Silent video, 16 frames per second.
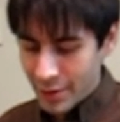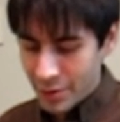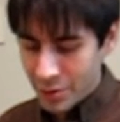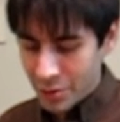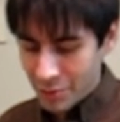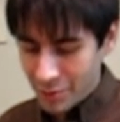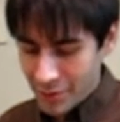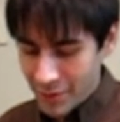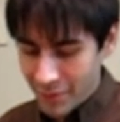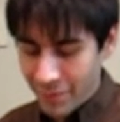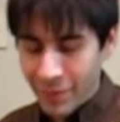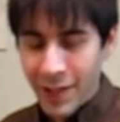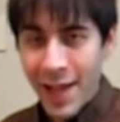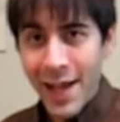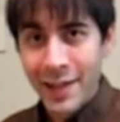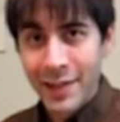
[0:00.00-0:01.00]
totally
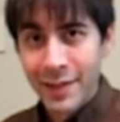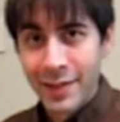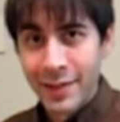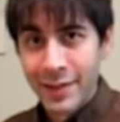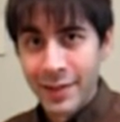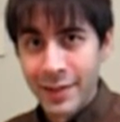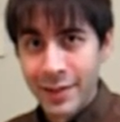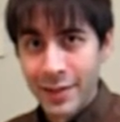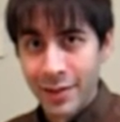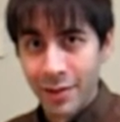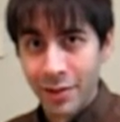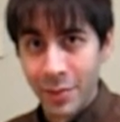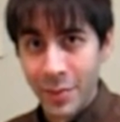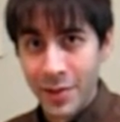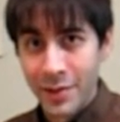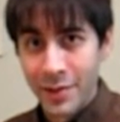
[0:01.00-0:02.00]
flat on
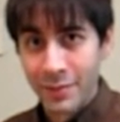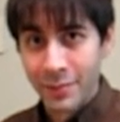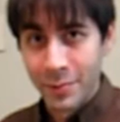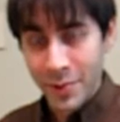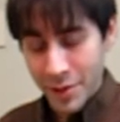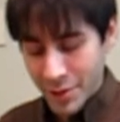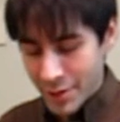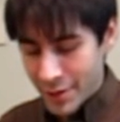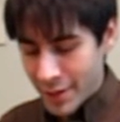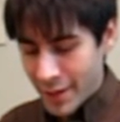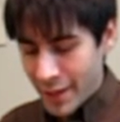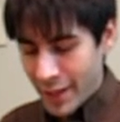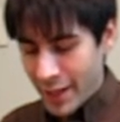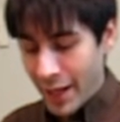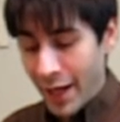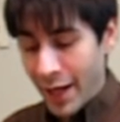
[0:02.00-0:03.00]
a piece of wood
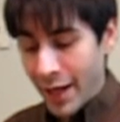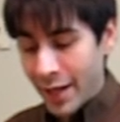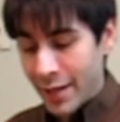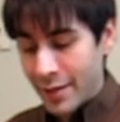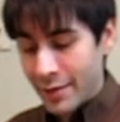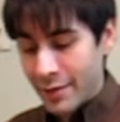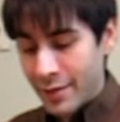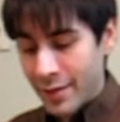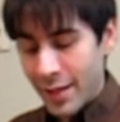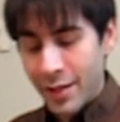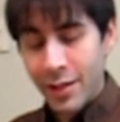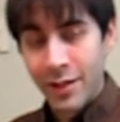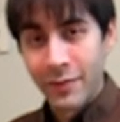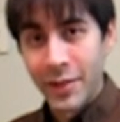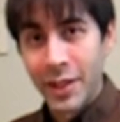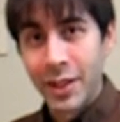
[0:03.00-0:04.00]
and take
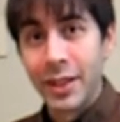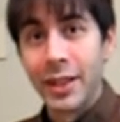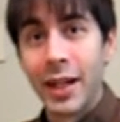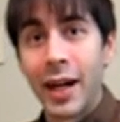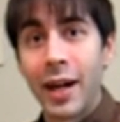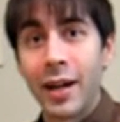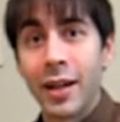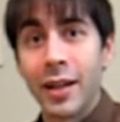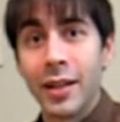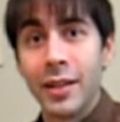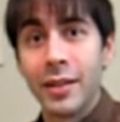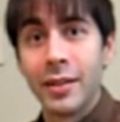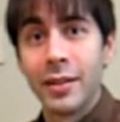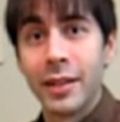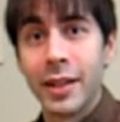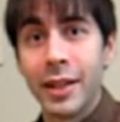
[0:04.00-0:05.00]
off any high
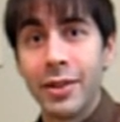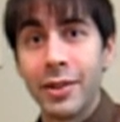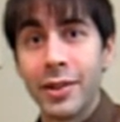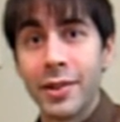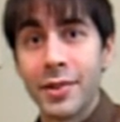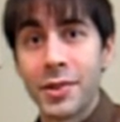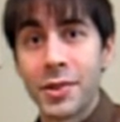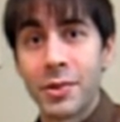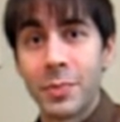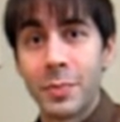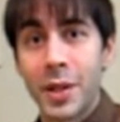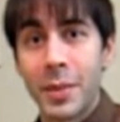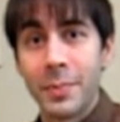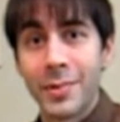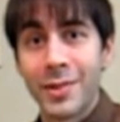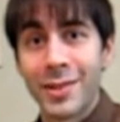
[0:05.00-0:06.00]
areas or
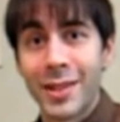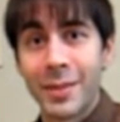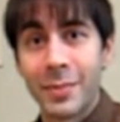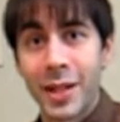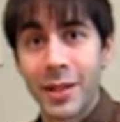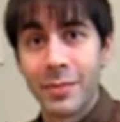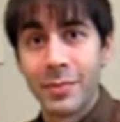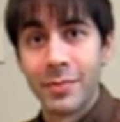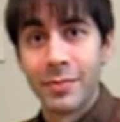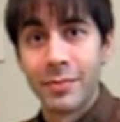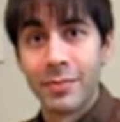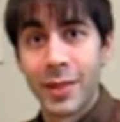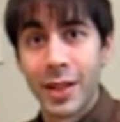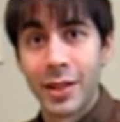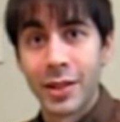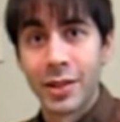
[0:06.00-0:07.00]
bumps that
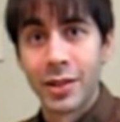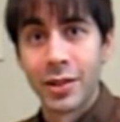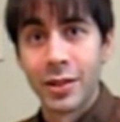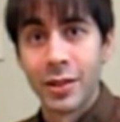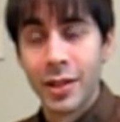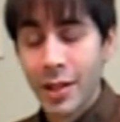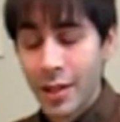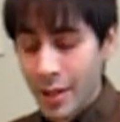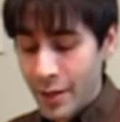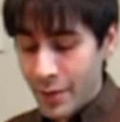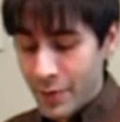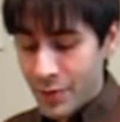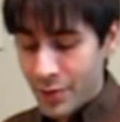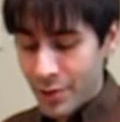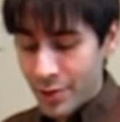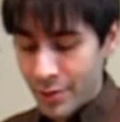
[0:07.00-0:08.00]
might occur.
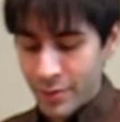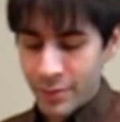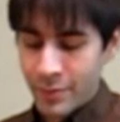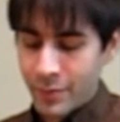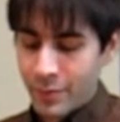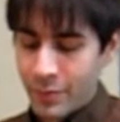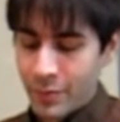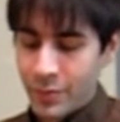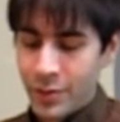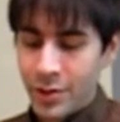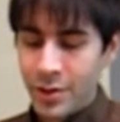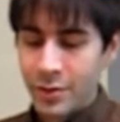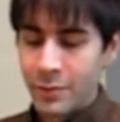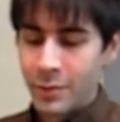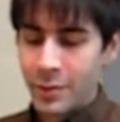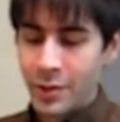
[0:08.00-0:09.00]
So you
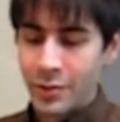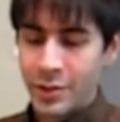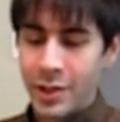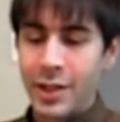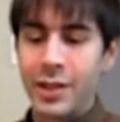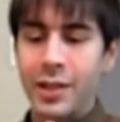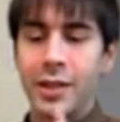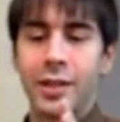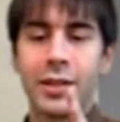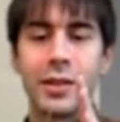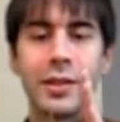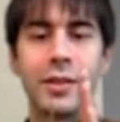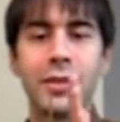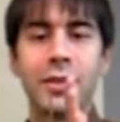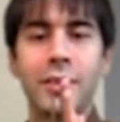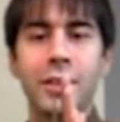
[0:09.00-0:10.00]
don't want
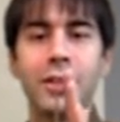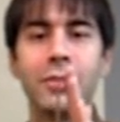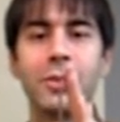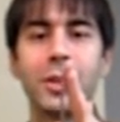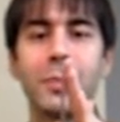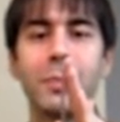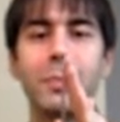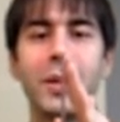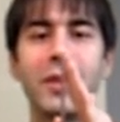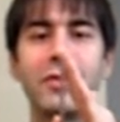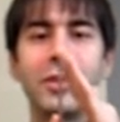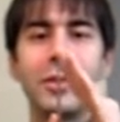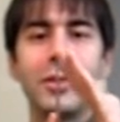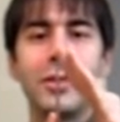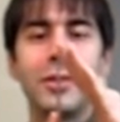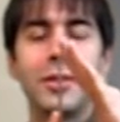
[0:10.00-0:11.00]
a
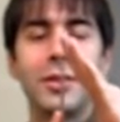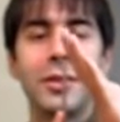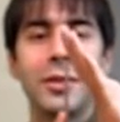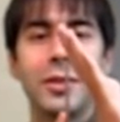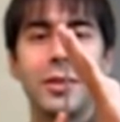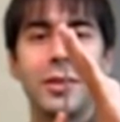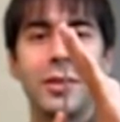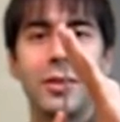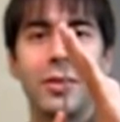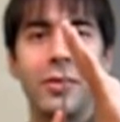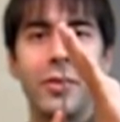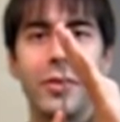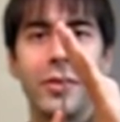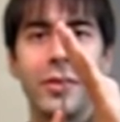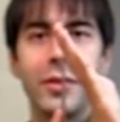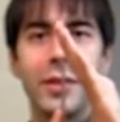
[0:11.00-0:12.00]
bevel
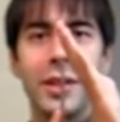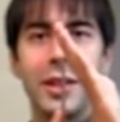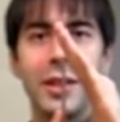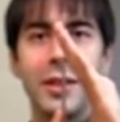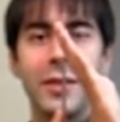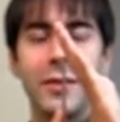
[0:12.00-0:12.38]
on the